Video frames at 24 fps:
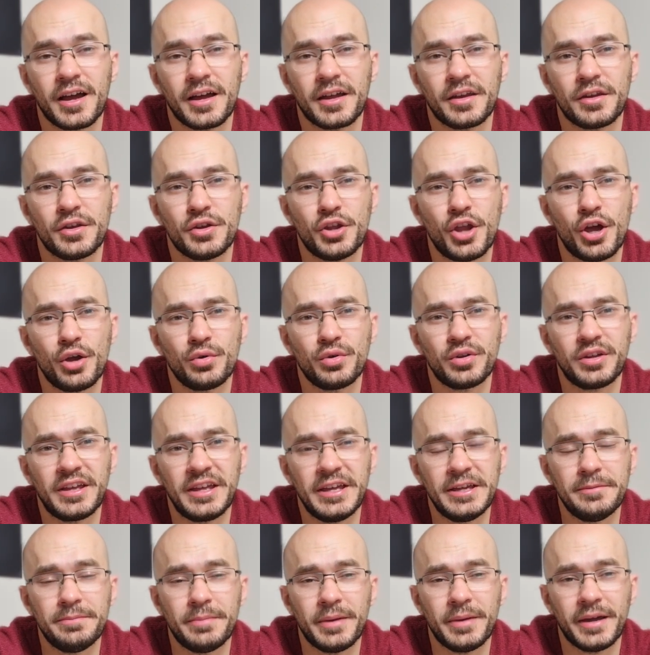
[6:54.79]

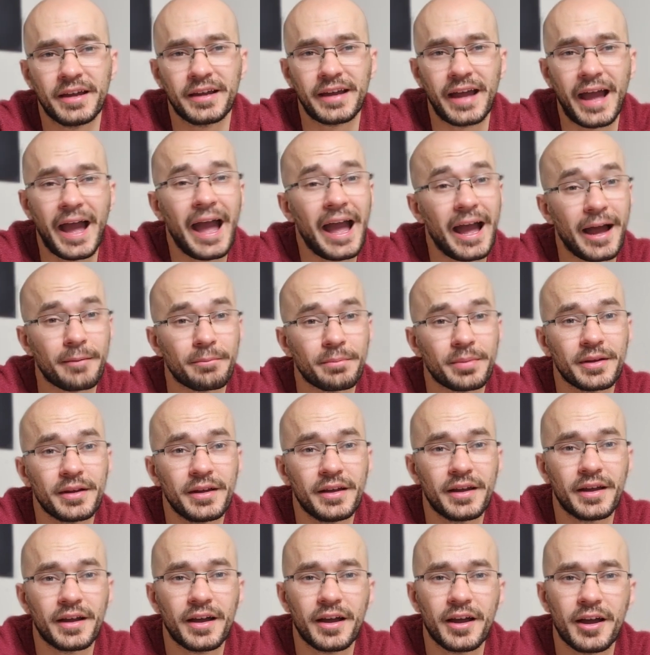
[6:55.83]
note-keeping app,
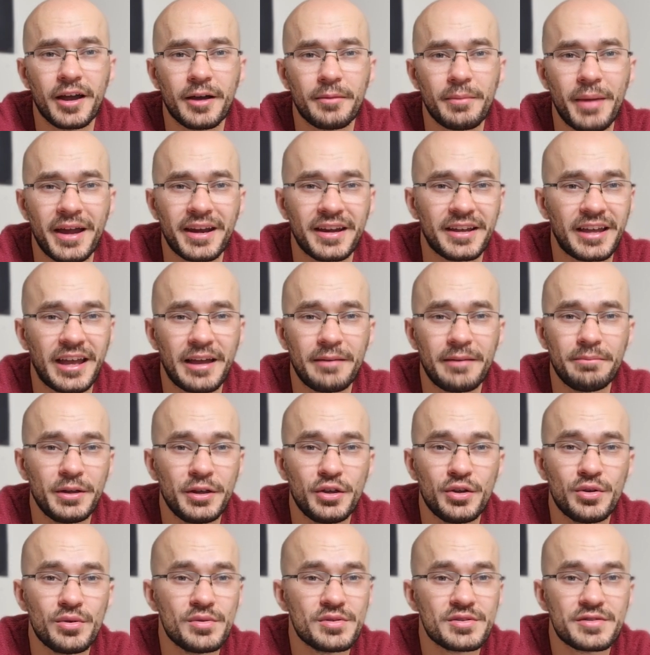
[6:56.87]
and it can be
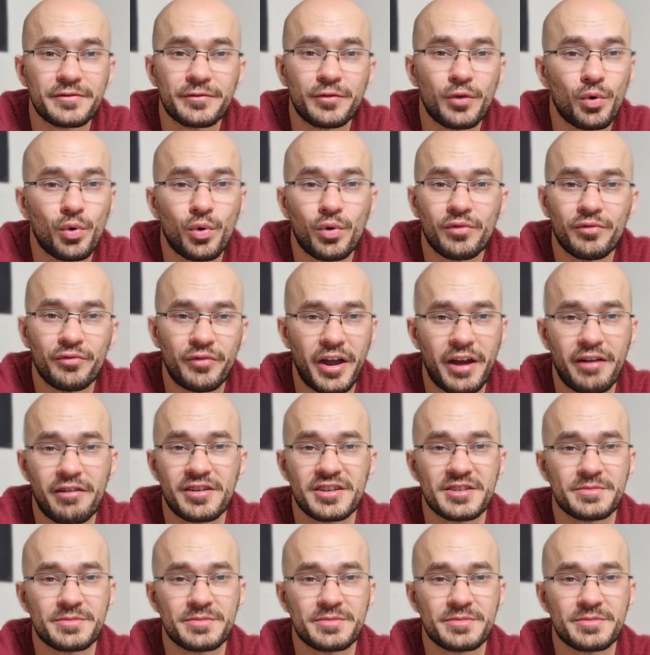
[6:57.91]
used for various